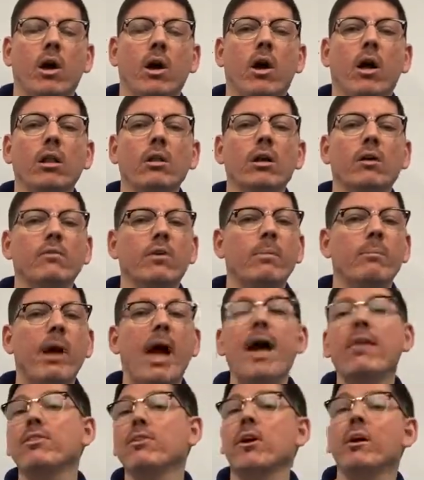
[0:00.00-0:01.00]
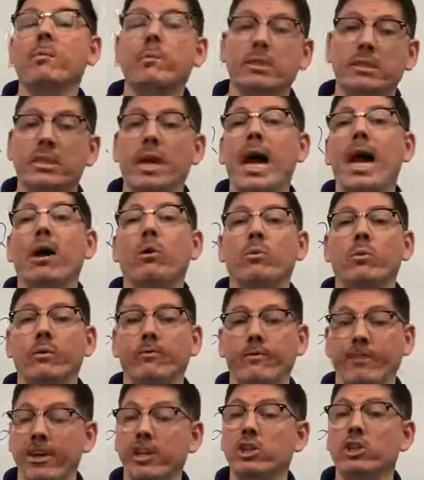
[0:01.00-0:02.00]
All of our bathtub and tile
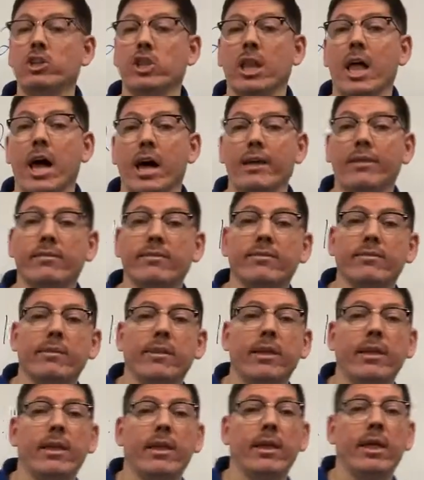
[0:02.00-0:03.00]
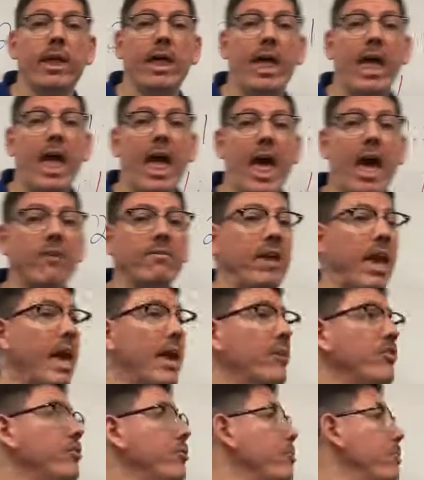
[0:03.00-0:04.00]
refinish lines have
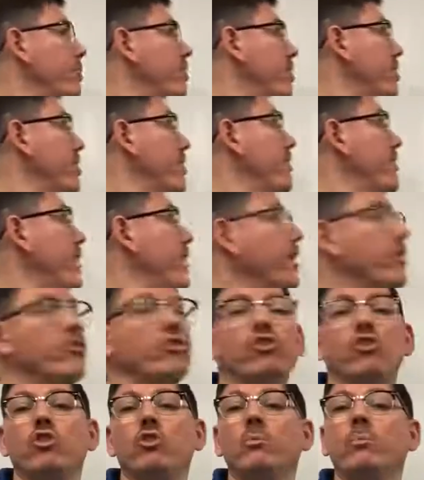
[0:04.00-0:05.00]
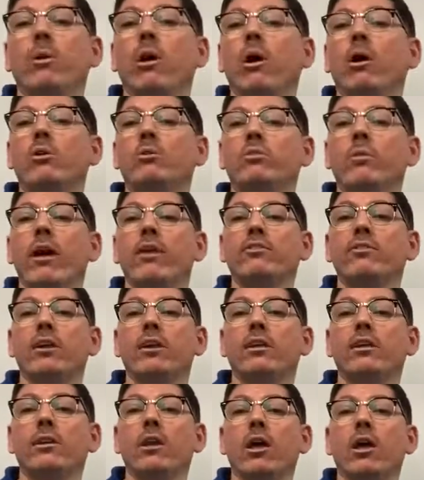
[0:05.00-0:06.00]
a specific two-part
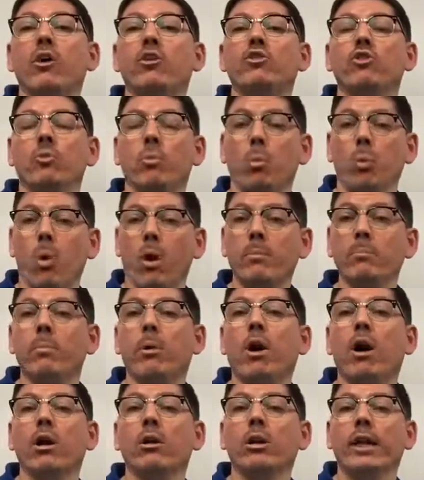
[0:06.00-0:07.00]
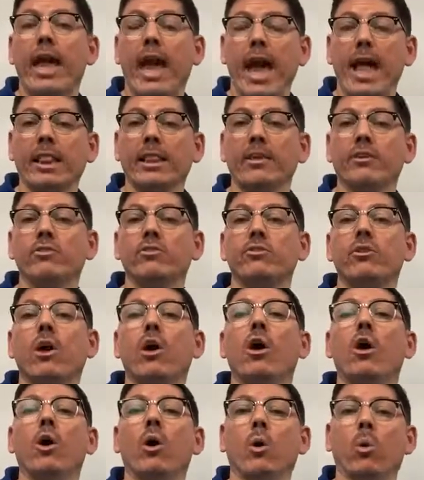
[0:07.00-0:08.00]
resin one part catalyst,
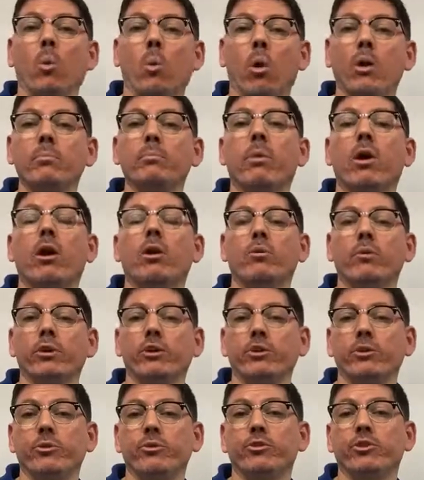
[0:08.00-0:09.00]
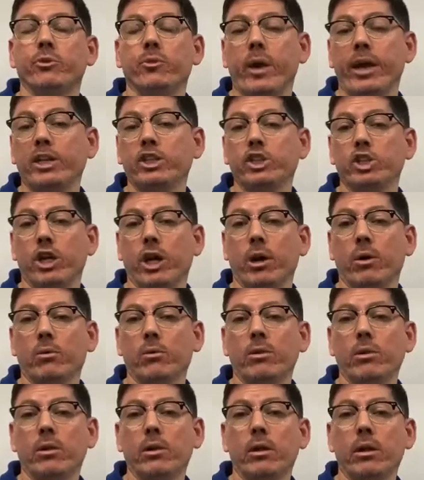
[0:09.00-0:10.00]
one part reducer ratio.
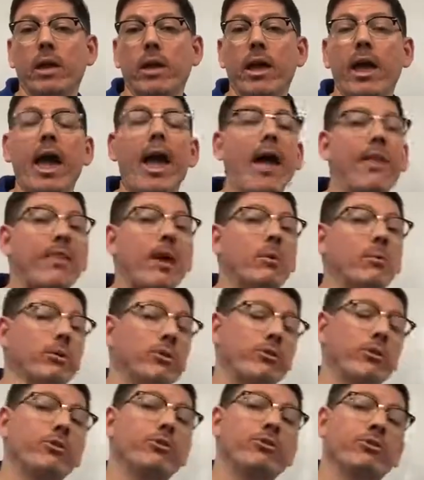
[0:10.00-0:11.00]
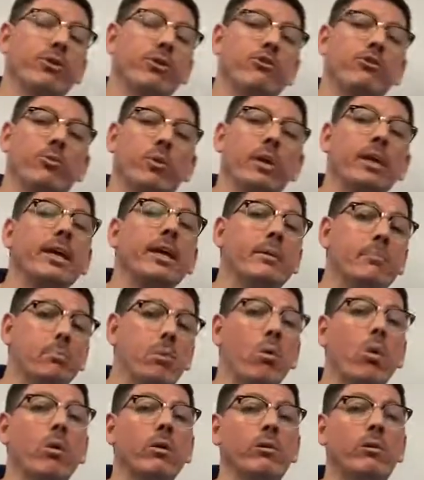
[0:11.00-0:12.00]
And that reducer is really
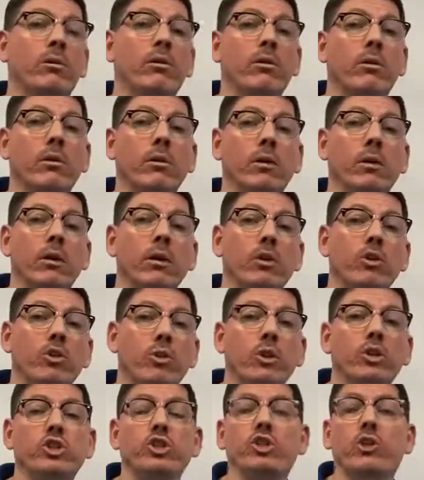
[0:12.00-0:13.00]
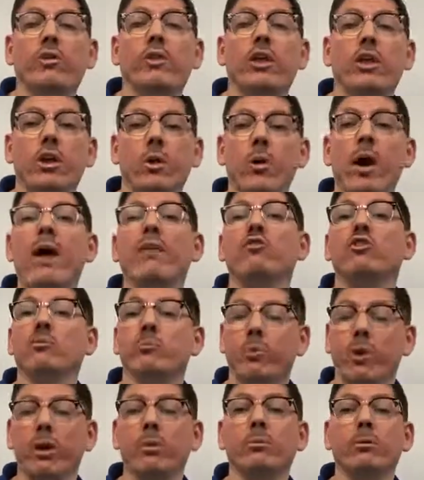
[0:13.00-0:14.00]
important to ensure that you have
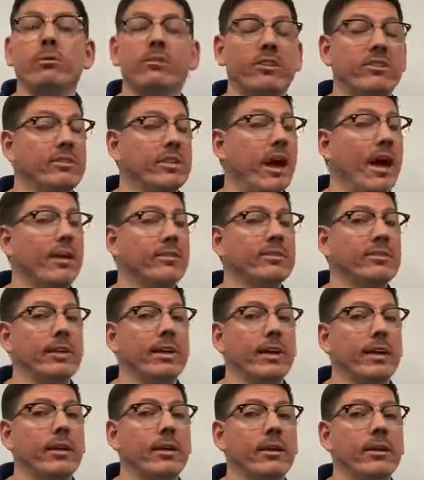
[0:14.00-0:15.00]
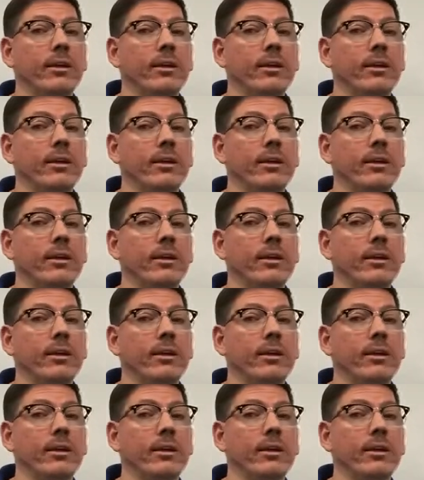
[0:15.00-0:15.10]
sprayable viscosity.